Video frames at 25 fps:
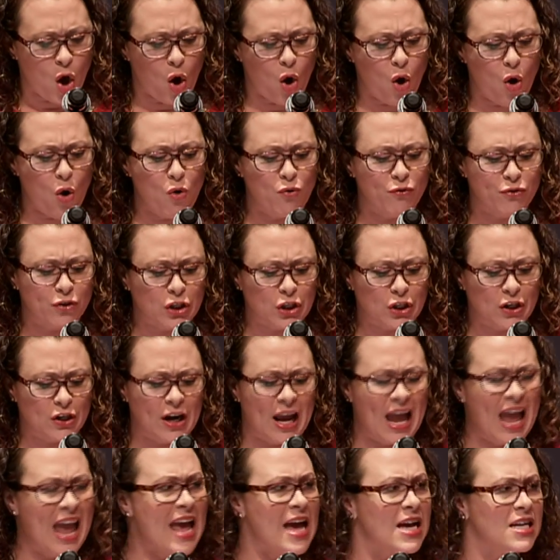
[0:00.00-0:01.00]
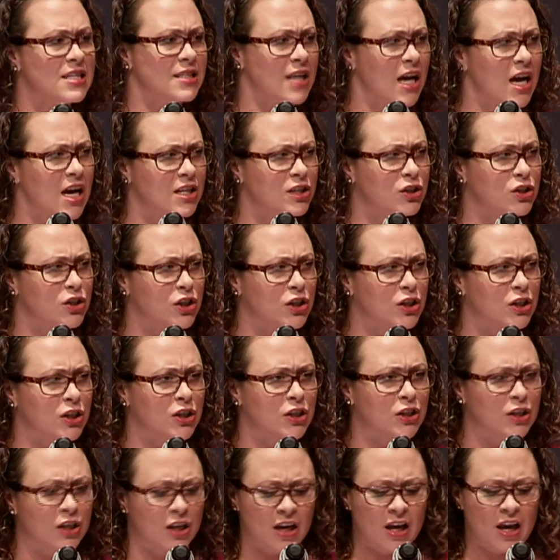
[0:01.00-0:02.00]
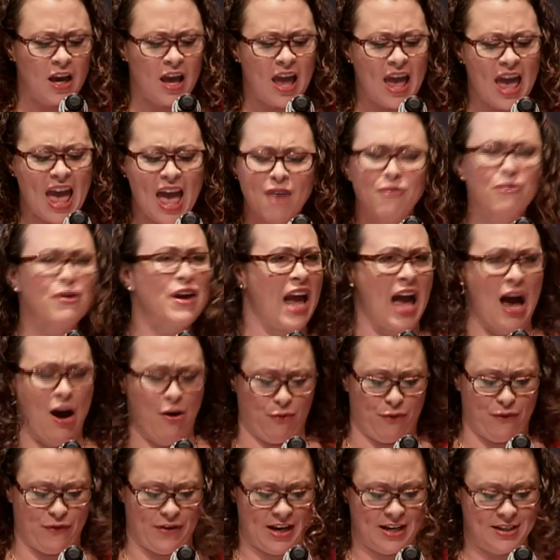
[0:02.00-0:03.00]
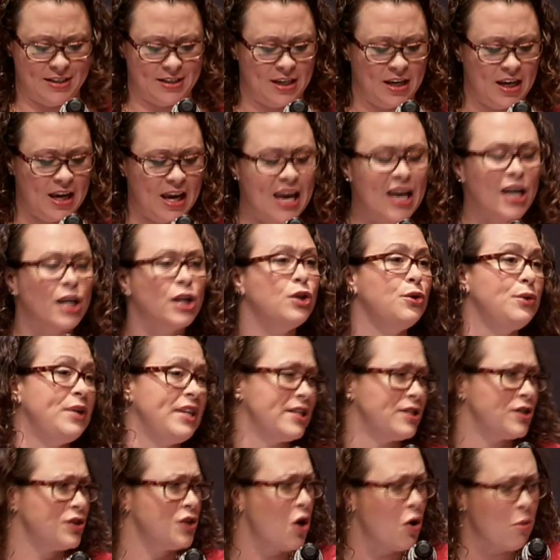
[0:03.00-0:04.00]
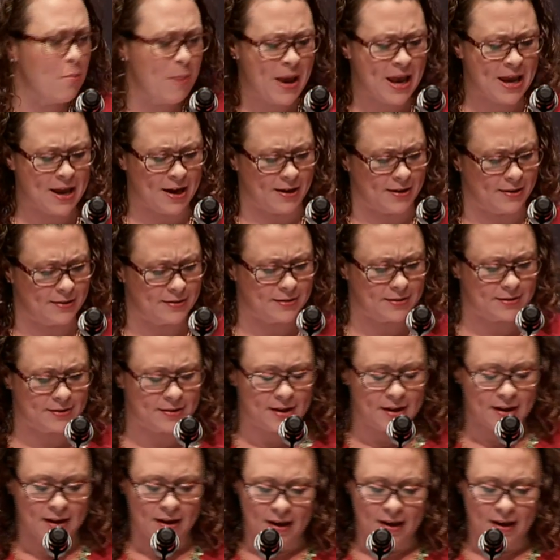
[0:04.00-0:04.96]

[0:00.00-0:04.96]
over and under every outfit, including snow pants.